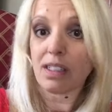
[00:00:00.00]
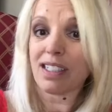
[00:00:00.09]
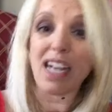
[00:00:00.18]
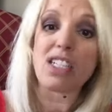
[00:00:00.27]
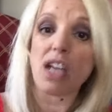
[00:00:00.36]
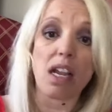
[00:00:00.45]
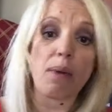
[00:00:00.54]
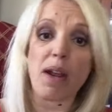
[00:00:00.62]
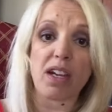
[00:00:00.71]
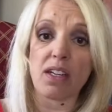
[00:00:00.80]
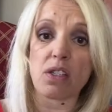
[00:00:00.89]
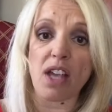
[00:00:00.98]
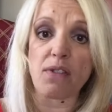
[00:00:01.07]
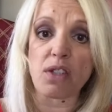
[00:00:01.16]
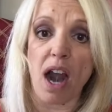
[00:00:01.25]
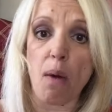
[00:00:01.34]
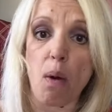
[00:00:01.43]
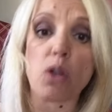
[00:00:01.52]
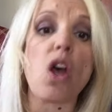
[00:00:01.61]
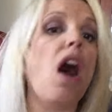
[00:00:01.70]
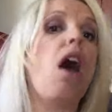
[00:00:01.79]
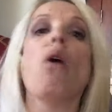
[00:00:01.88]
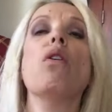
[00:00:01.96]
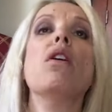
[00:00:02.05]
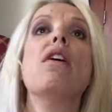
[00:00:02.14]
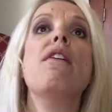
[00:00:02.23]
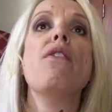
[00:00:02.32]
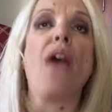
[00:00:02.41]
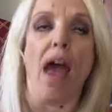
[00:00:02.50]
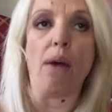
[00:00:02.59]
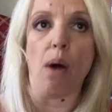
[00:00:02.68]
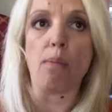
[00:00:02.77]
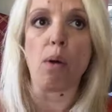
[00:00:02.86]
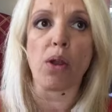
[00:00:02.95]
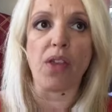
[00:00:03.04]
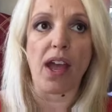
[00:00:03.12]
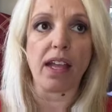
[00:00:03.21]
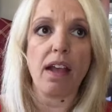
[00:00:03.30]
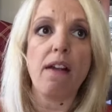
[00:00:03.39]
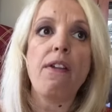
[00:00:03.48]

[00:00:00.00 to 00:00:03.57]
Because that's the only way you're going to save Star Wars. Oh, and one more thing.